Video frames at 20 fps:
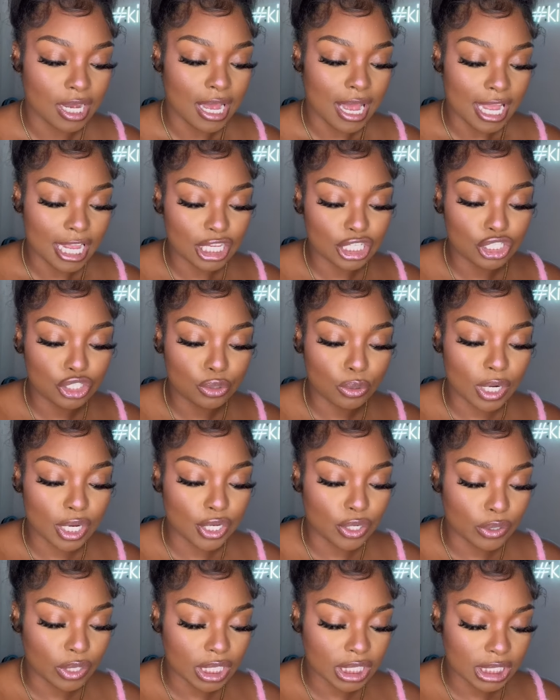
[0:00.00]
enjoy
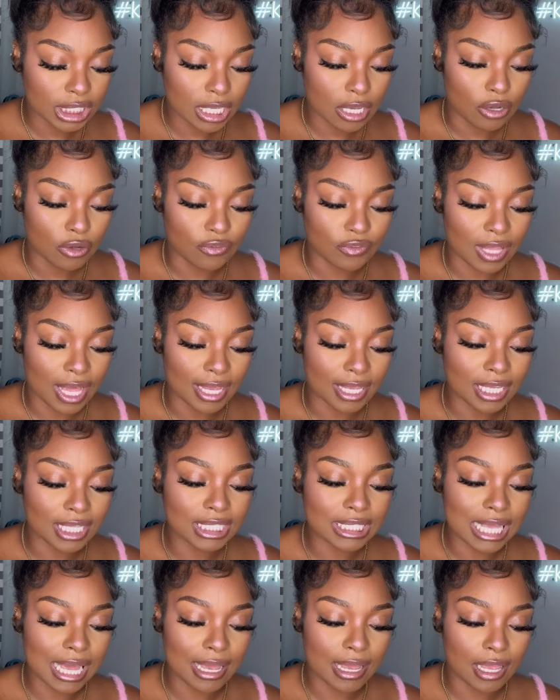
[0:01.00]
yourself. Like, it's
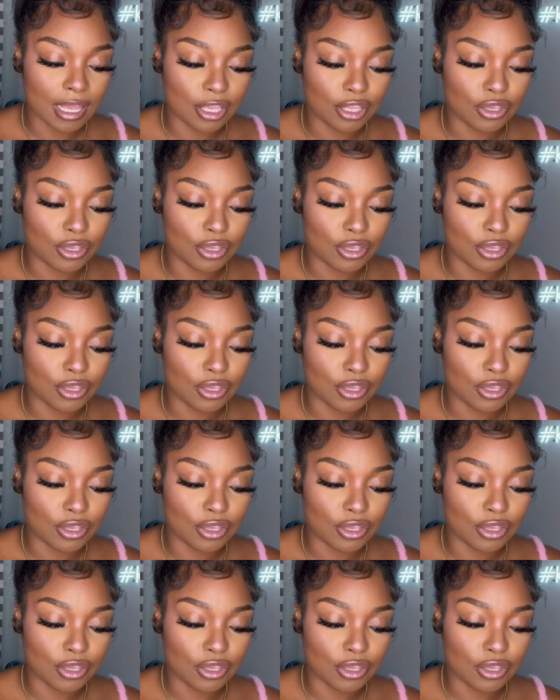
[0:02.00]
like